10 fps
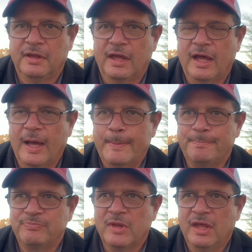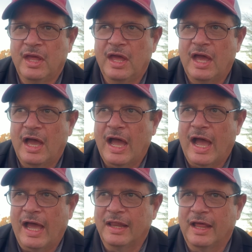
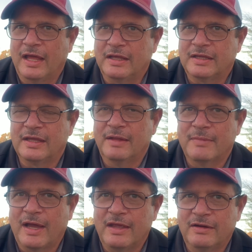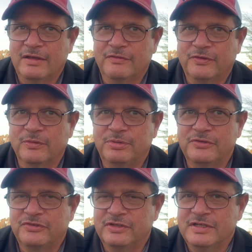I like, in my area, foolproof
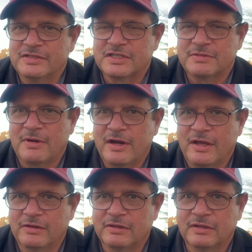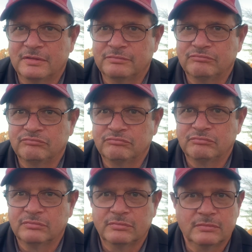trees, the Chamard oak.
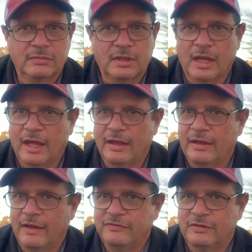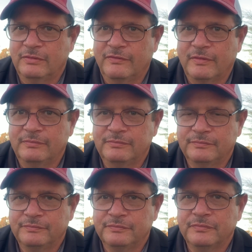I have 2 of them,
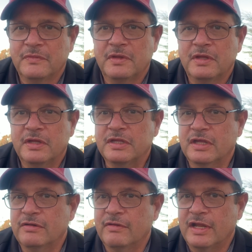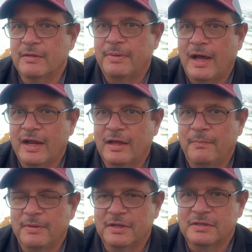getting ready to pot up
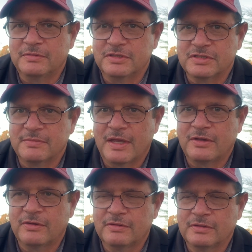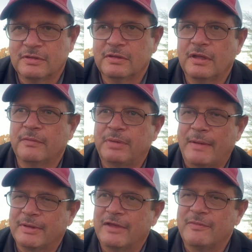and do some
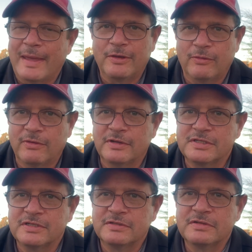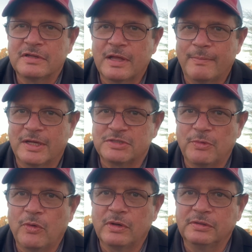propagate from acorns, a bunch
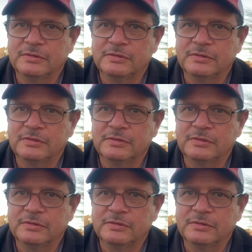more